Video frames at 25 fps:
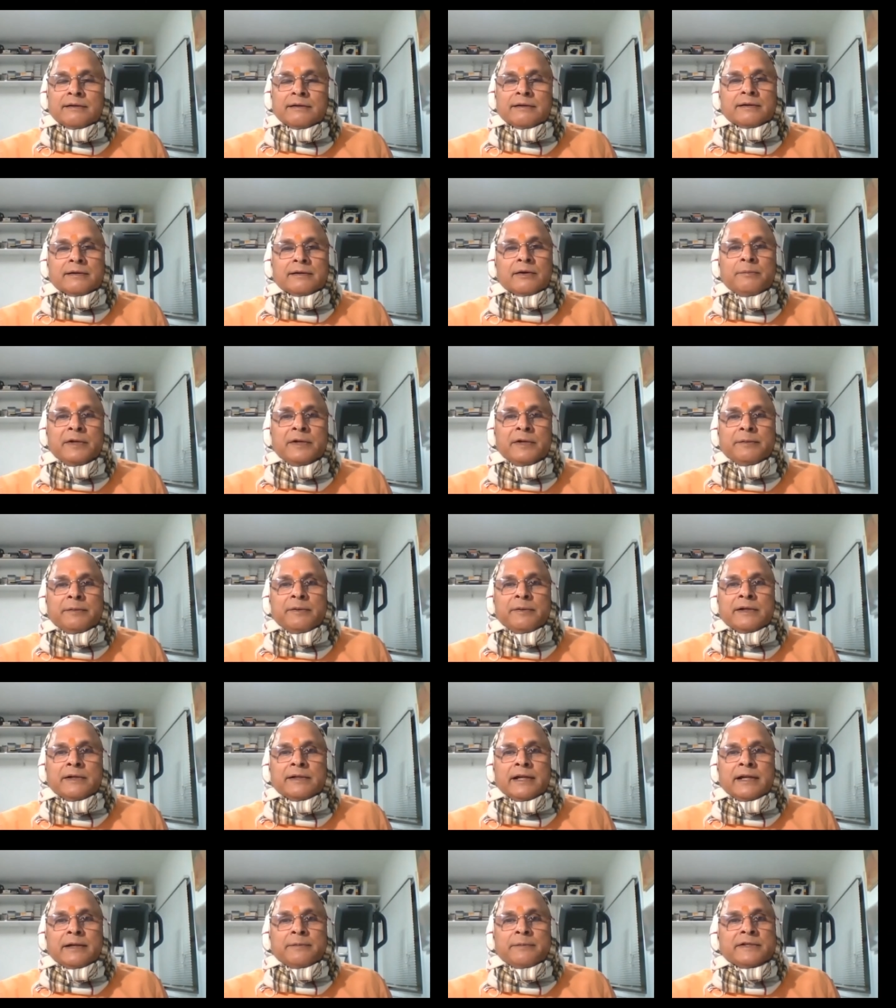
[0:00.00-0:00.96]
Completely different.
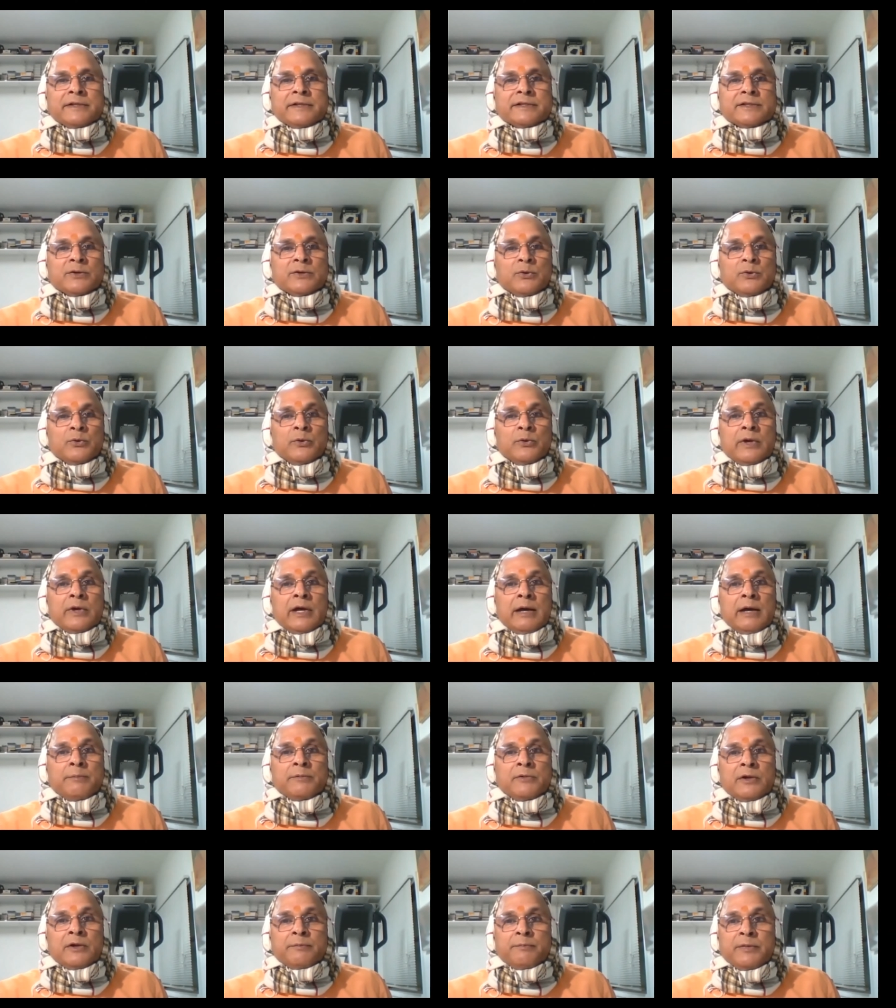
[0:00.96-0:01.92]
That means we have
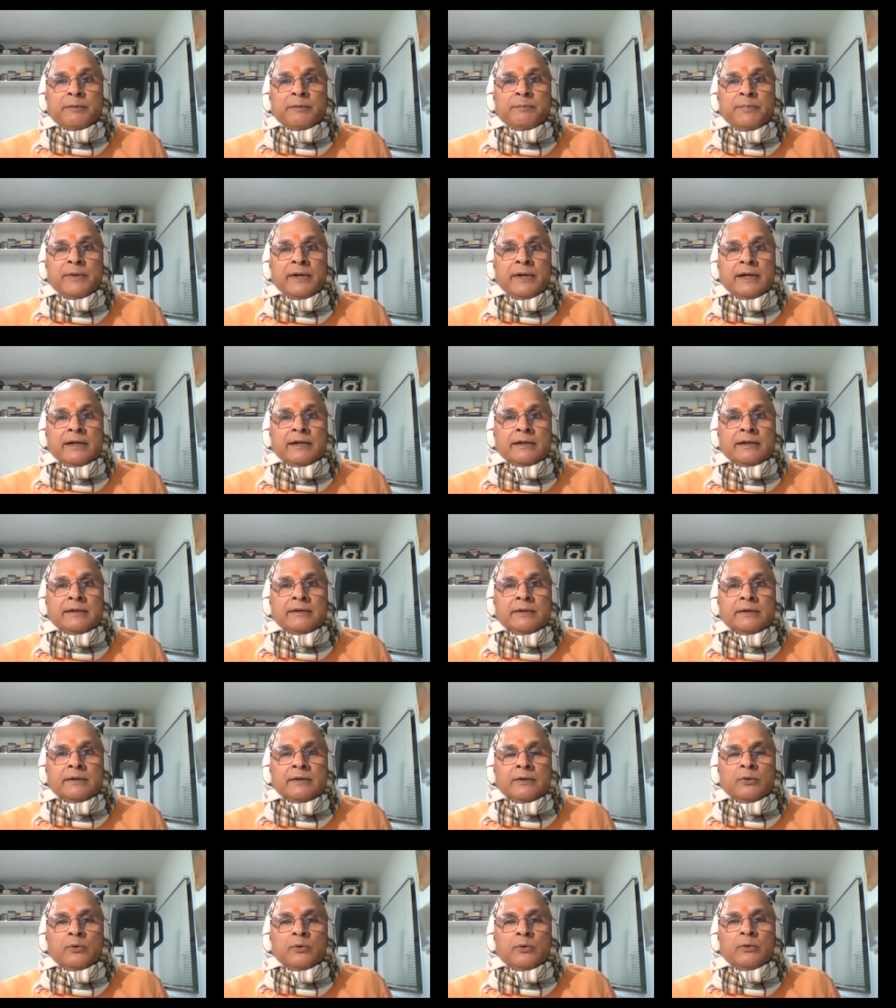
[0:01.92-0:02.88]
not prepared at
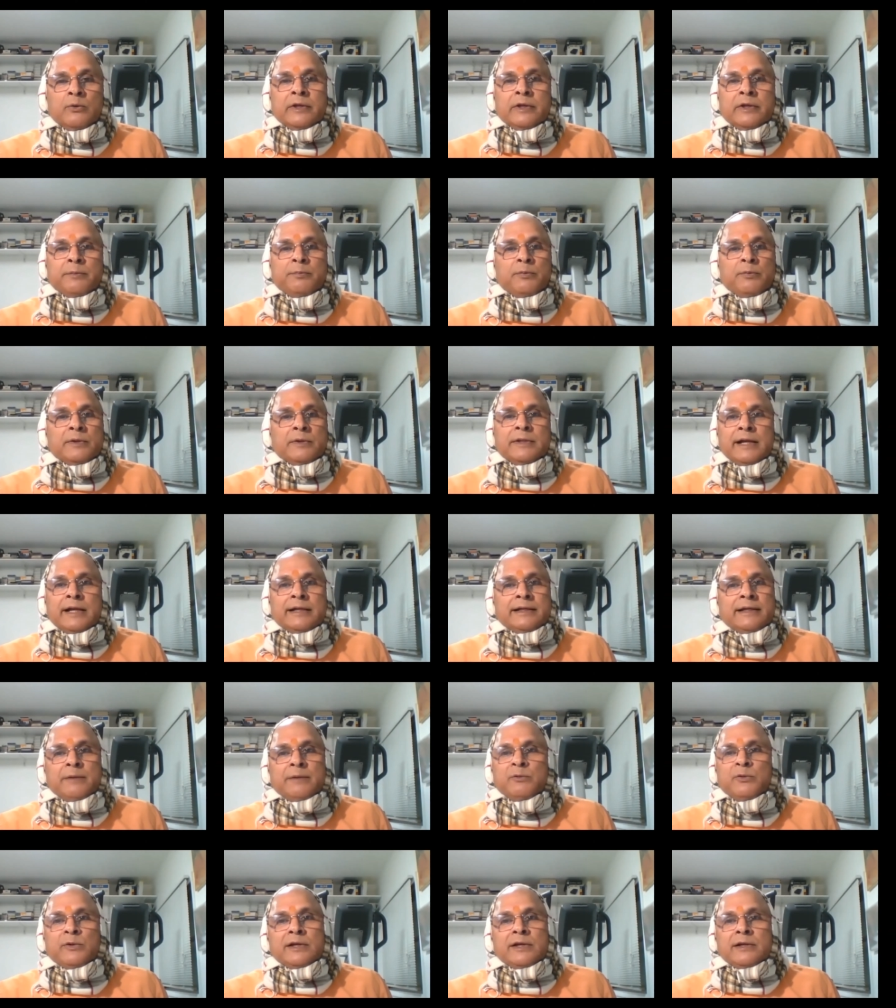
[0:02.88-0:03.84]
the if that
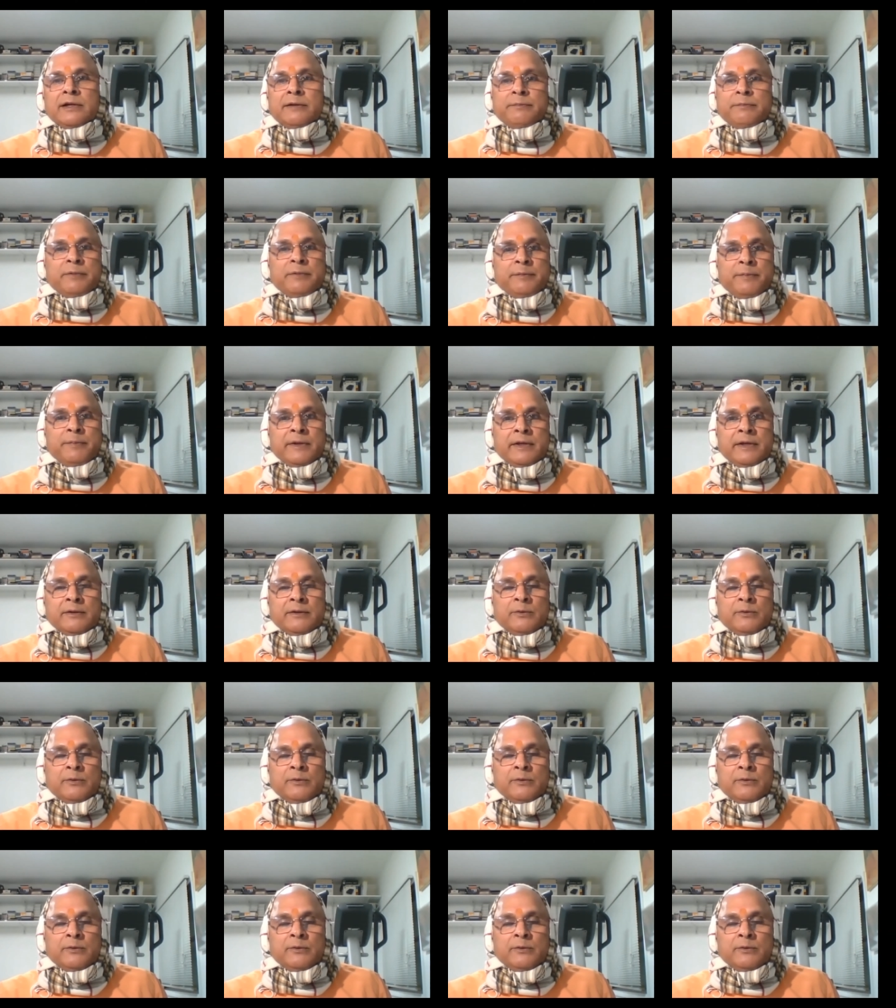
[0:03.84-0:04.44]
time we cannot prepare.